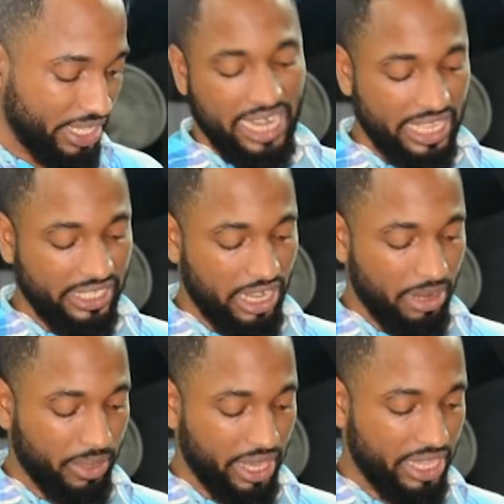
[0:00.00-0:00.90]
And the last
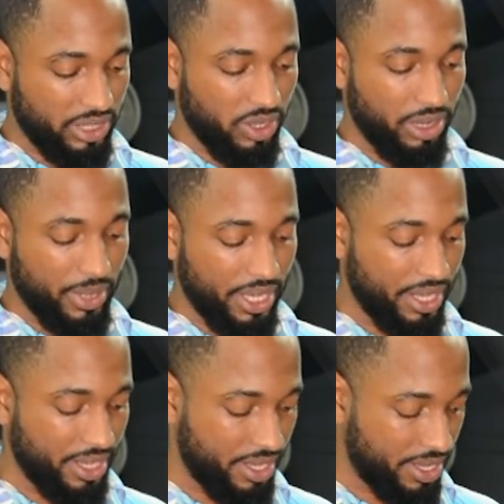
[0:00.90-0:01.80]
column here is going to be
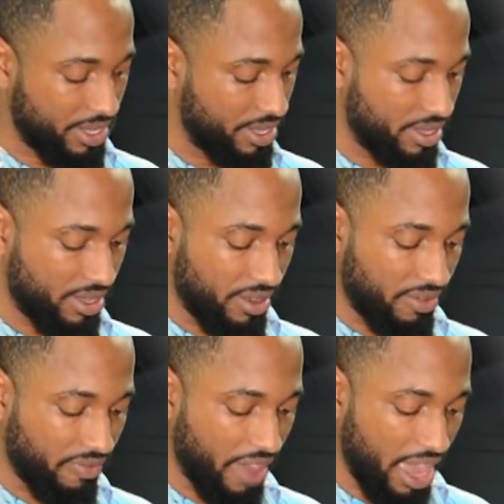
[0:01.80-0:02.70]

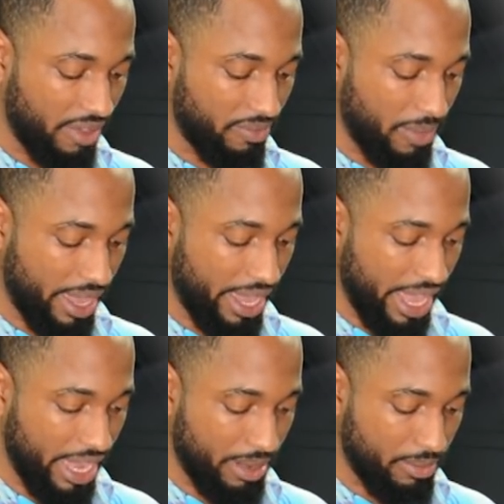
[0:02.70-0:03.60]
5 by
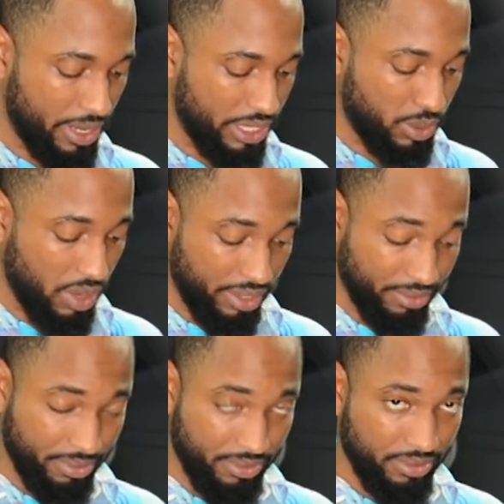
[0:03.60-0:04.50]
n plus 1.
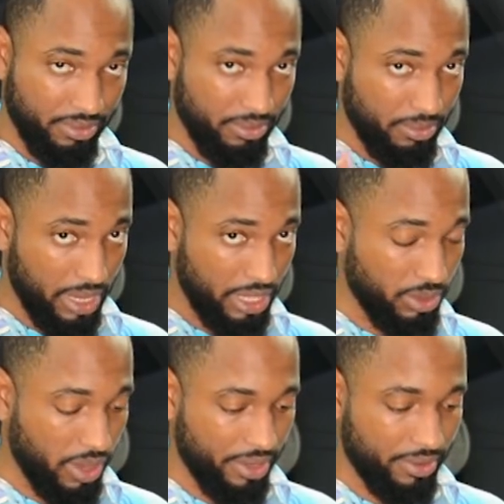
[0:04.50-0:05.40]

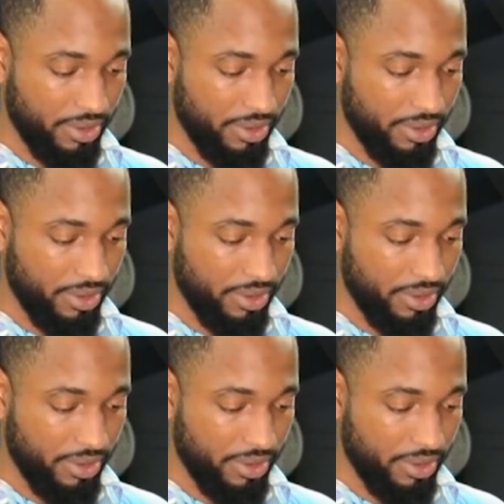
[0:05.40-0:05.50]
Plus 1.